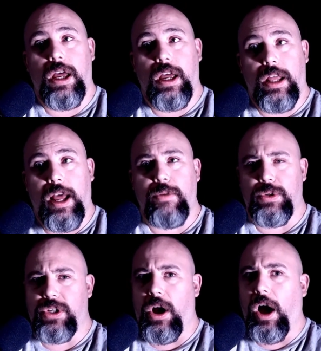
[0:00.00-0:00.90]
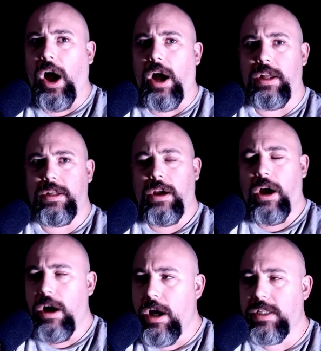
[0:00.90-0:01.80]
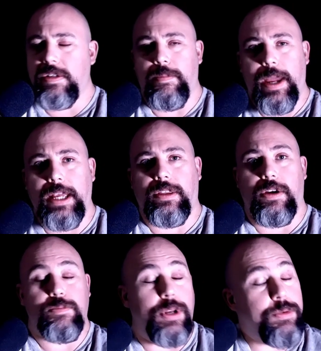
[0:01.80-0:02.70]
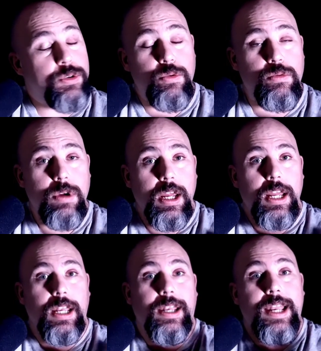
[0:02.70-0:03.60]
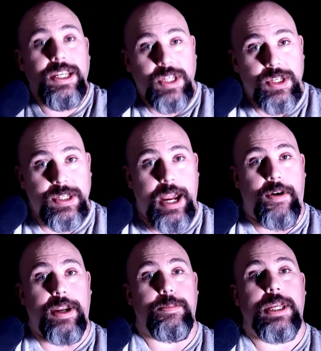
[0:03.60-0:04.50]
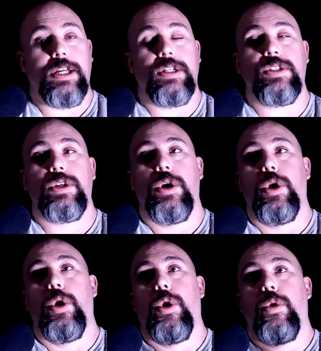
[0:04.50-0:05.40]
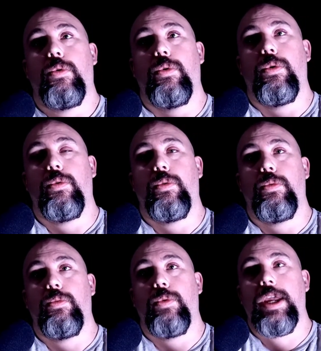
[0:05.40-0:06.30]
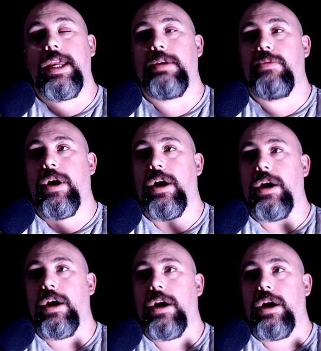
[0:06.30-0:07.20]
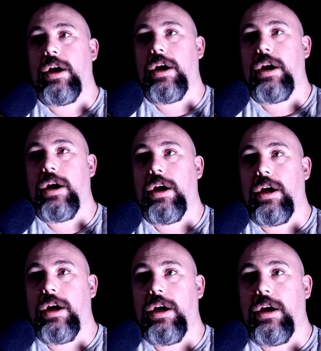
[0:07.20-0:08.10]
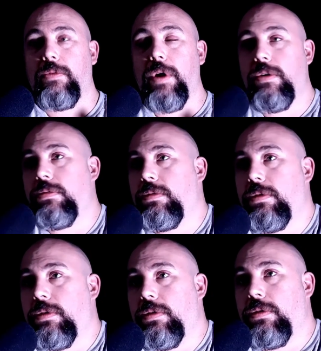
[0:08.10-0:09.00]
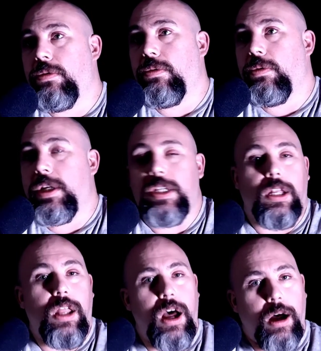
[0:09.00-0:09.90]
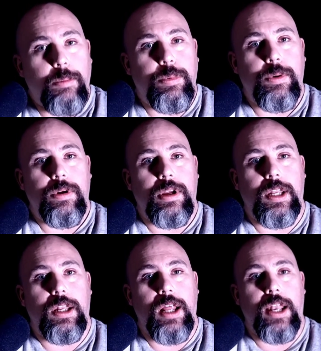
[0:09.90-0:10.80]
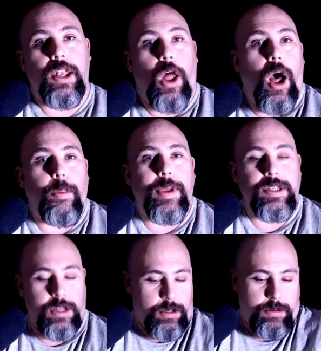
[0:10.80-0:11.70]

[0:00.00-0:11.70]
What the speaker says: that was hard to make those, but it was all necessary because we were, well, it's a LARP, and LARP isn't,